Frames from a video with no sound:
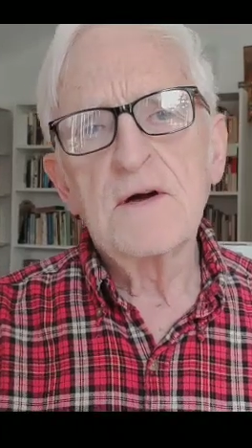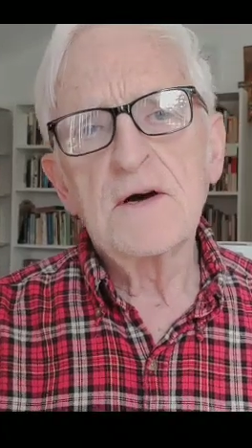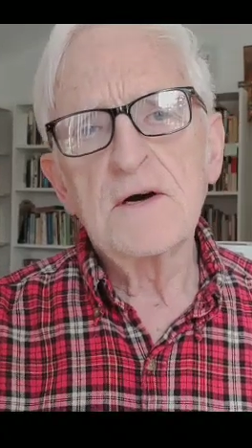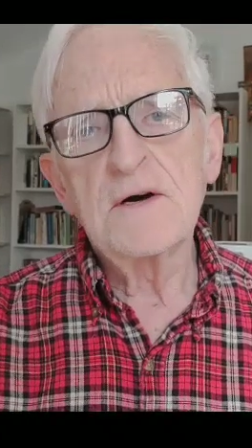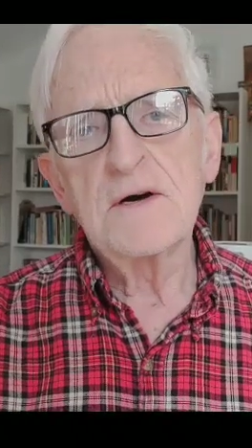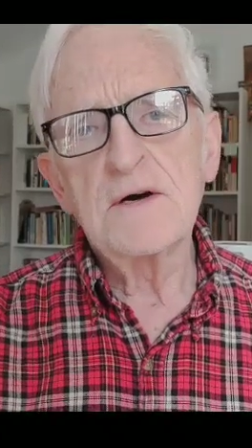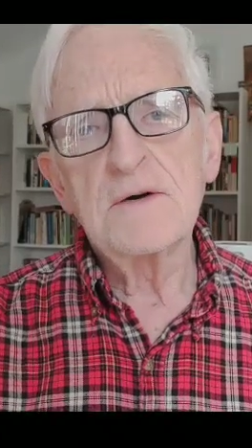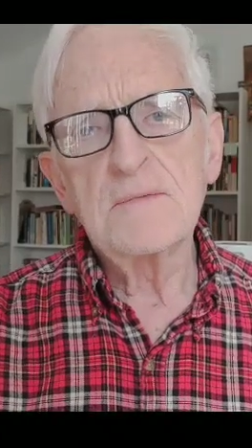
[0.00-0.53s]

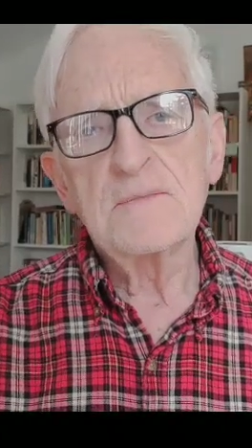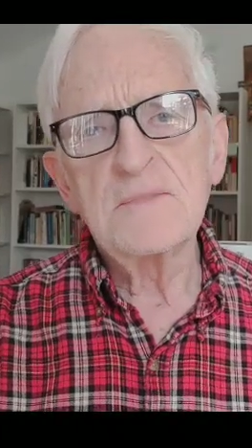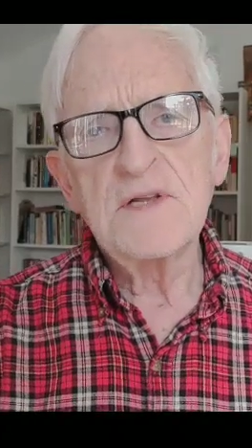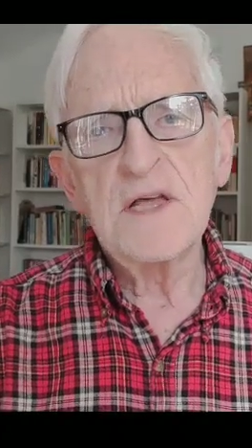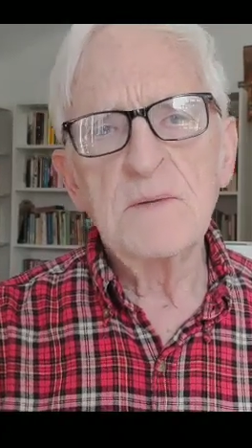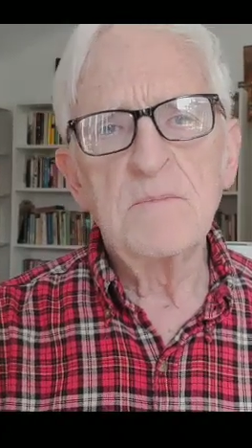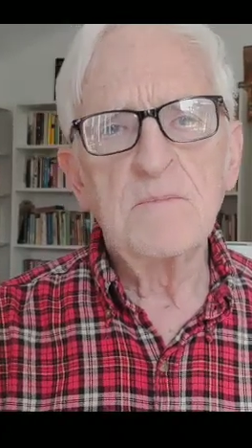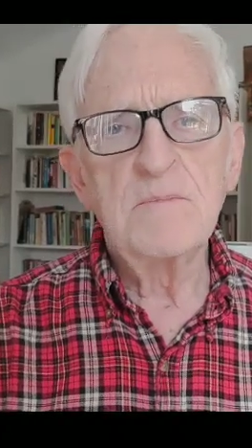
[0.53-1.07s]
uh,
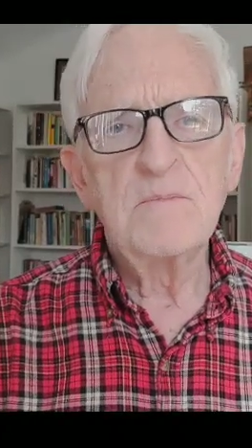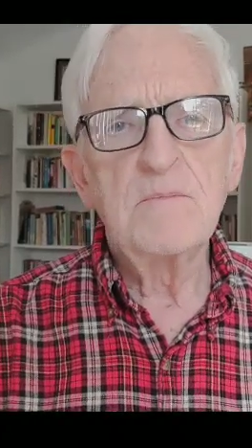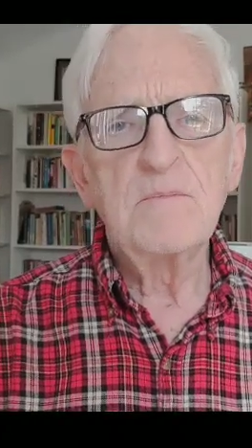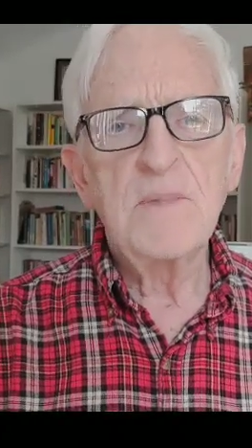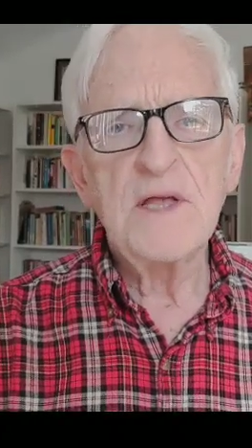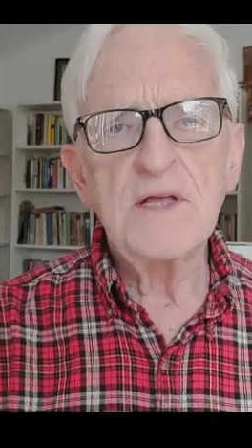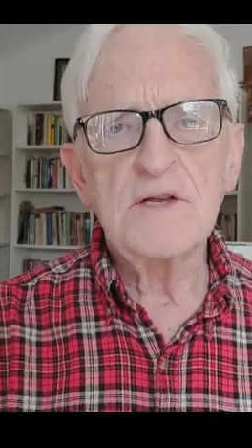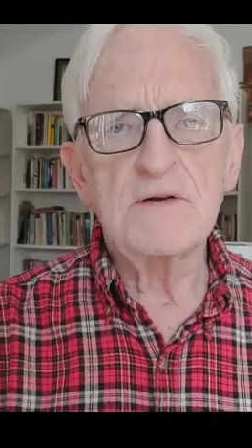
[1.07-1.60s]
dead
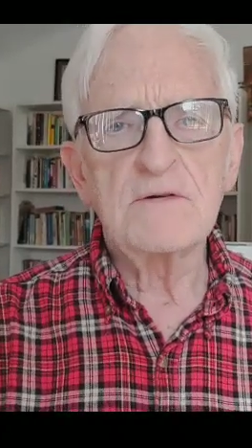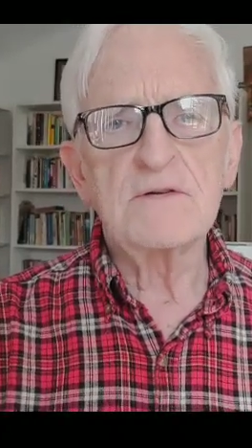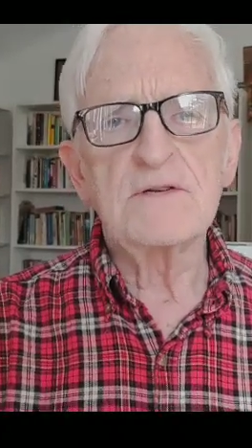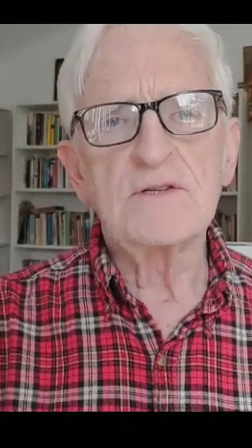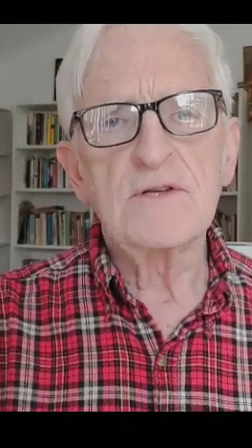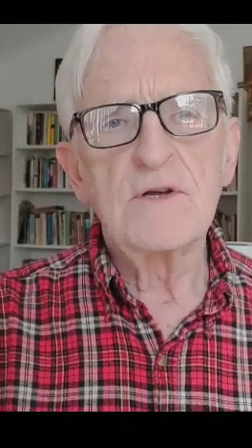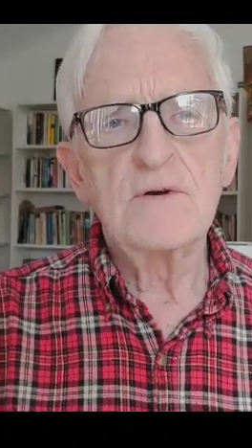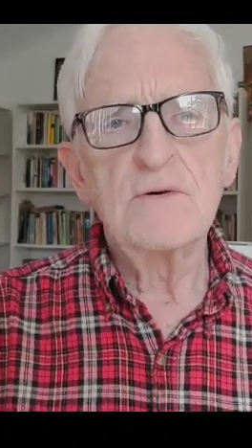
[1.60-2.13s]

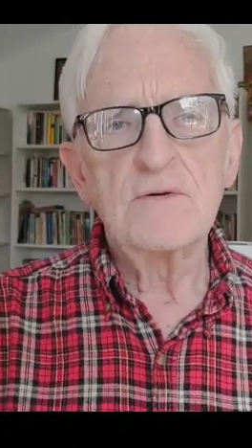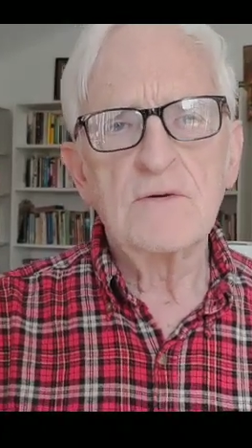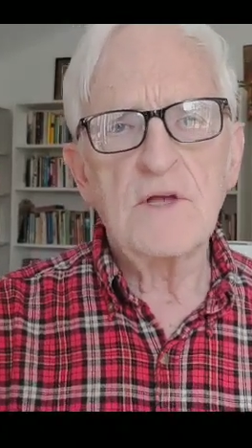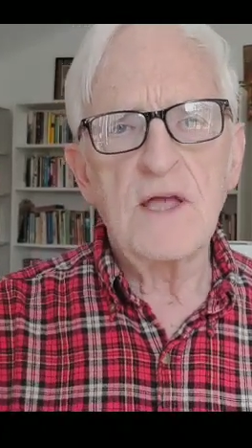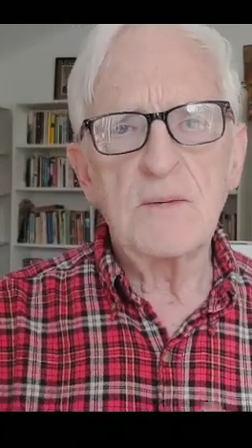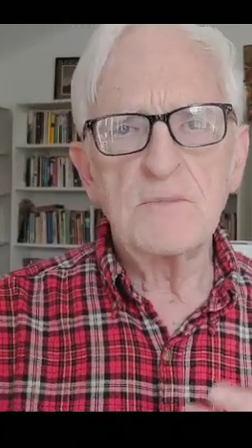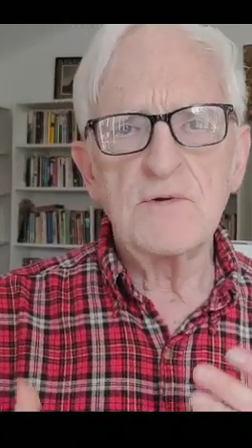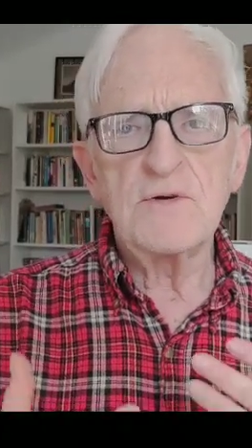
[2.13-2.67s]
painters, who
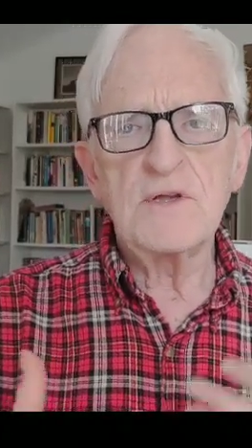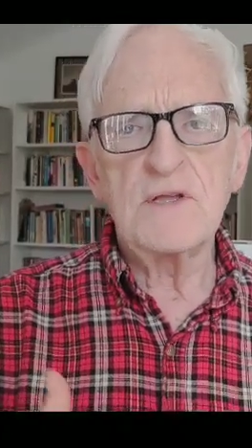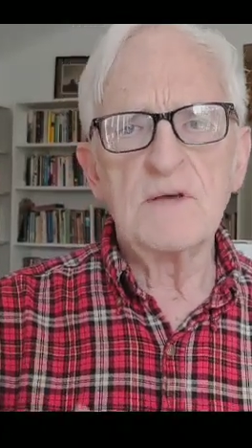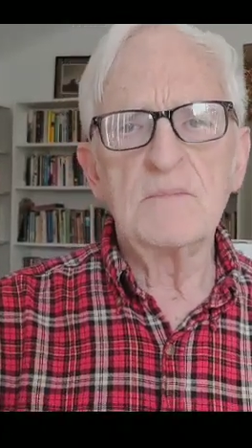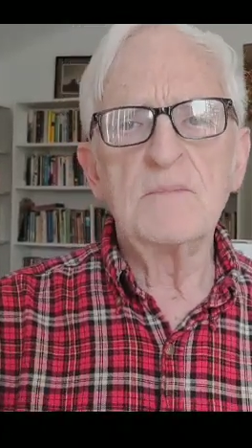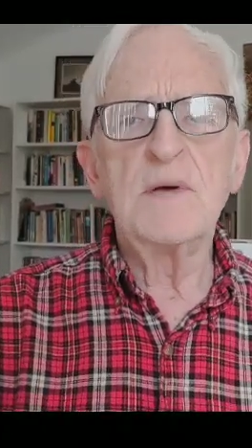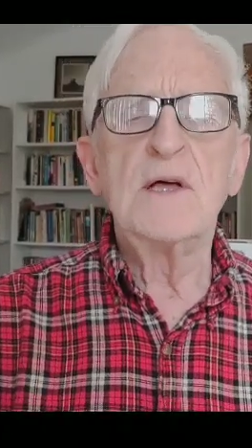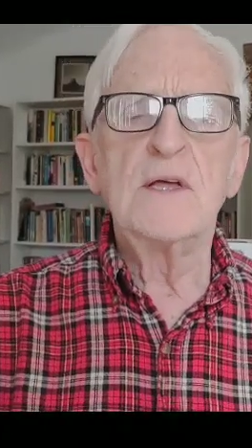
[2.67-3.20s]
came to
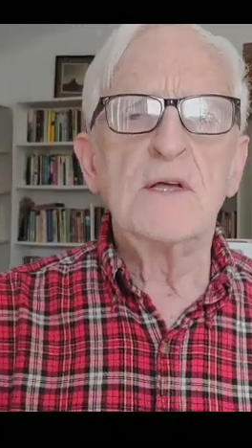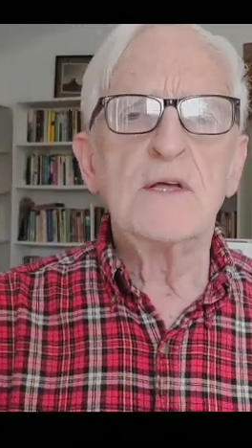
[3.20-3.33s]
him